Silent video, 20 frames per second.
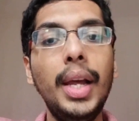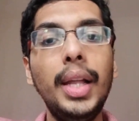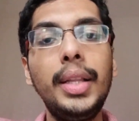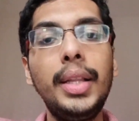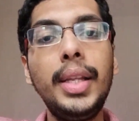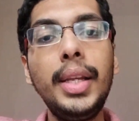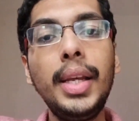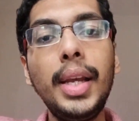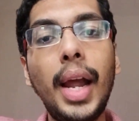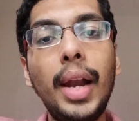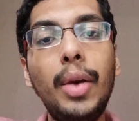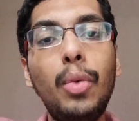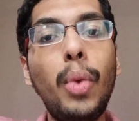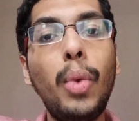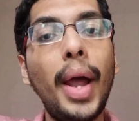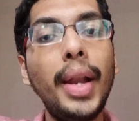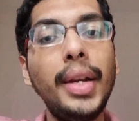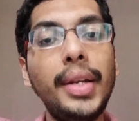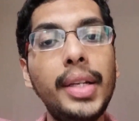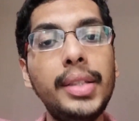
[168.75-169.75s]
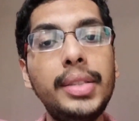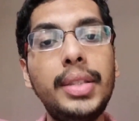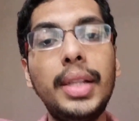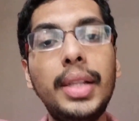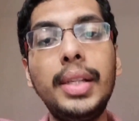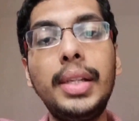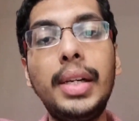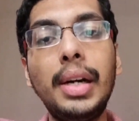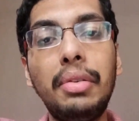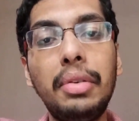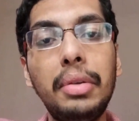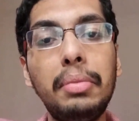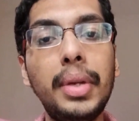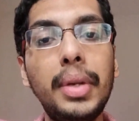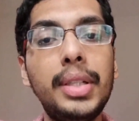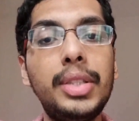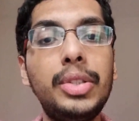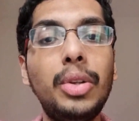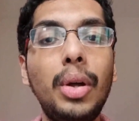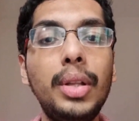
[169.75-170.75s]
The advantage that the
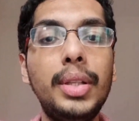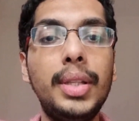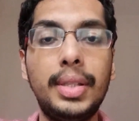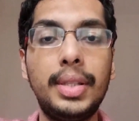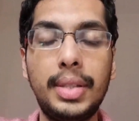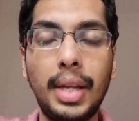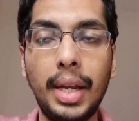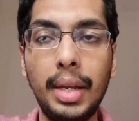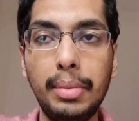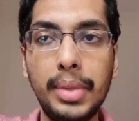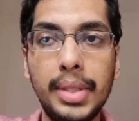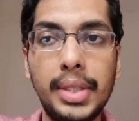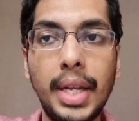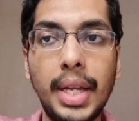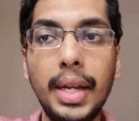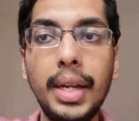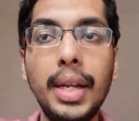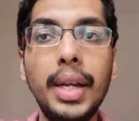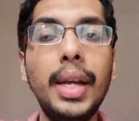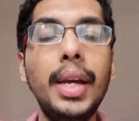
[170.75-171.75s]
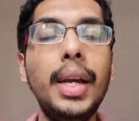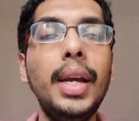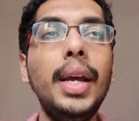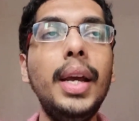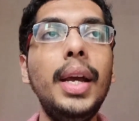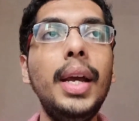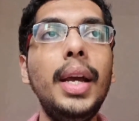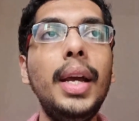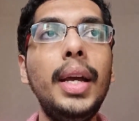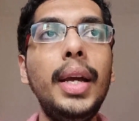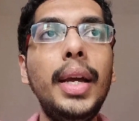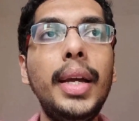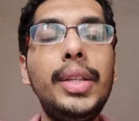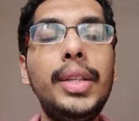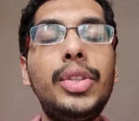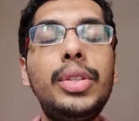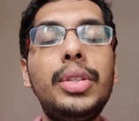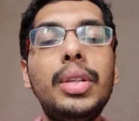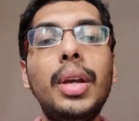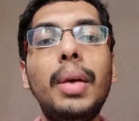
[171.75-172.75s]
government saw this time is that
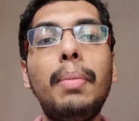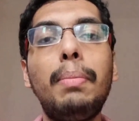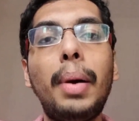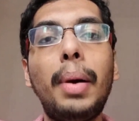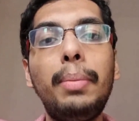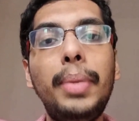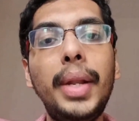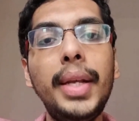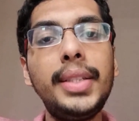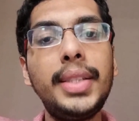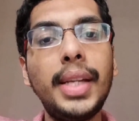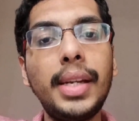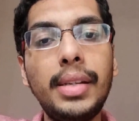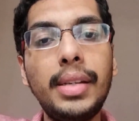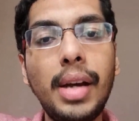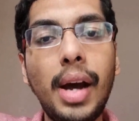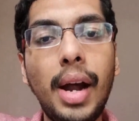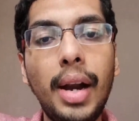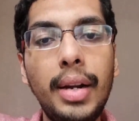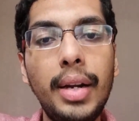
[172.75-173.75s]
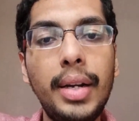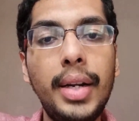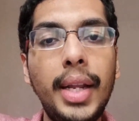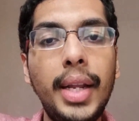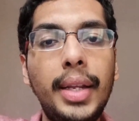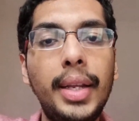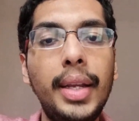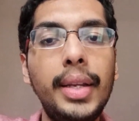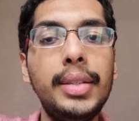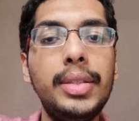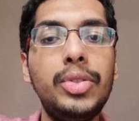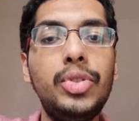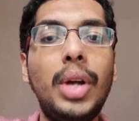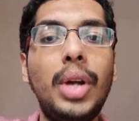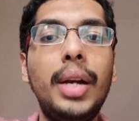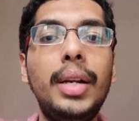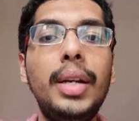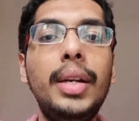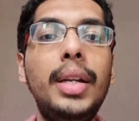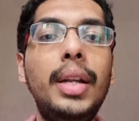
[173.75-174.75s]
its public sector undertakings
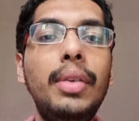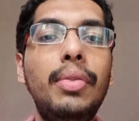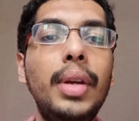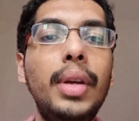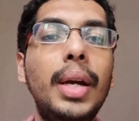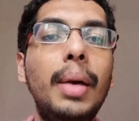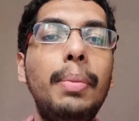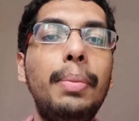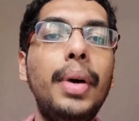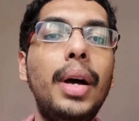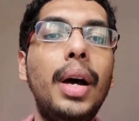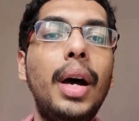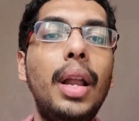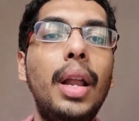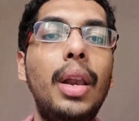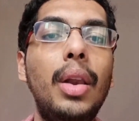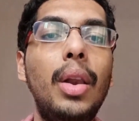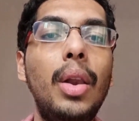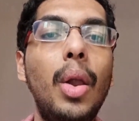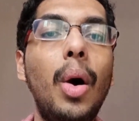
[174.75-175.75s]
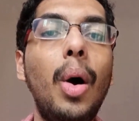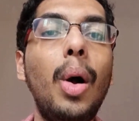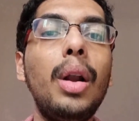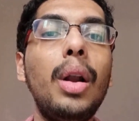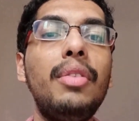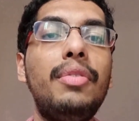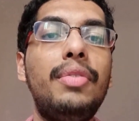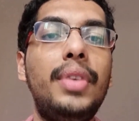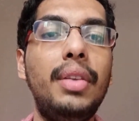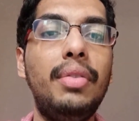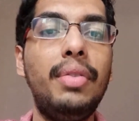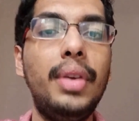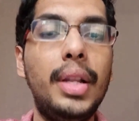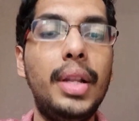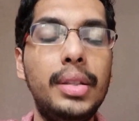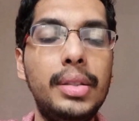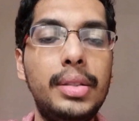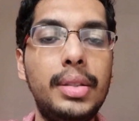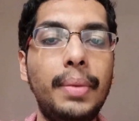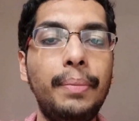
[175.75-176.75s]
started giving up a lot of
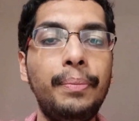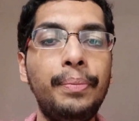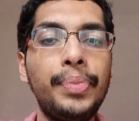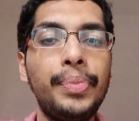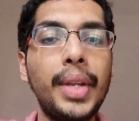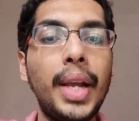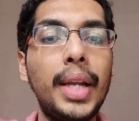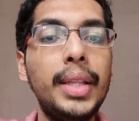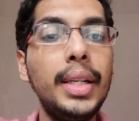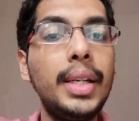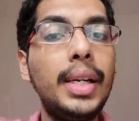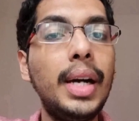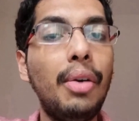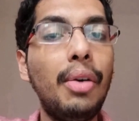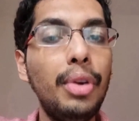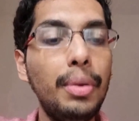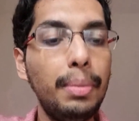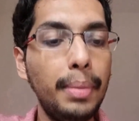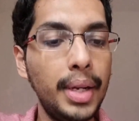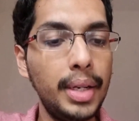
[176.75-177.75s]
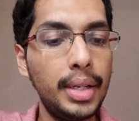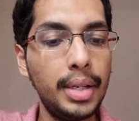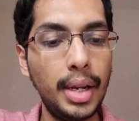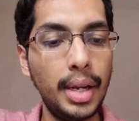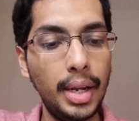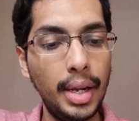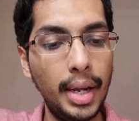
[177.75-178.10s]
dividends, and the government